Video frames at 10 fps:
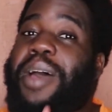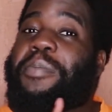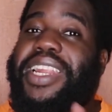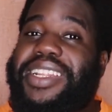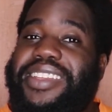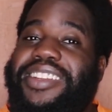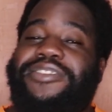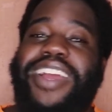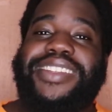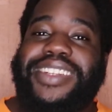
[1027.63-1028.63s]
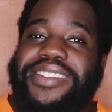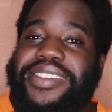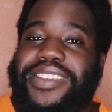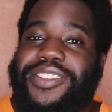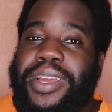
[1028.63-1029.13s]
but I didn't write it into
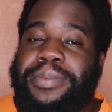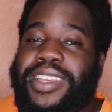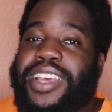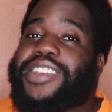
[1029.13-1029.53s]
the script,